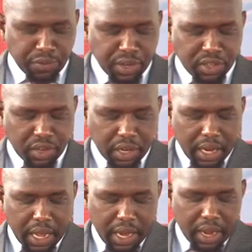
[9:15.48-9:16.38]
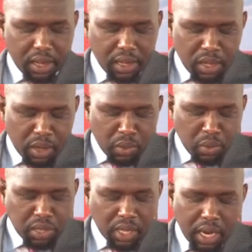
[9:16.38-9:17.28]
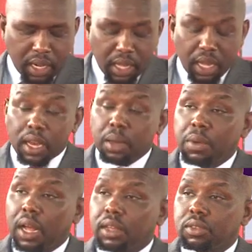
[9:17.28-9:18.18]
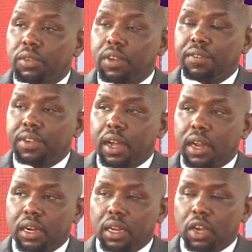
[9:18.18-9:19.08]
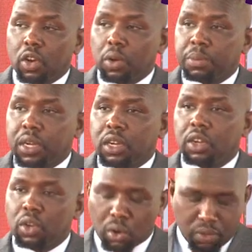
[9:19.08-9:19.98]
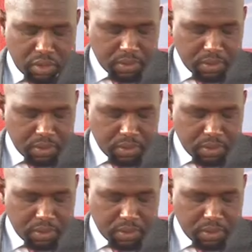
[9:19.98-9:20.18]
Free Trade Area, which are key enablers of African economic growth.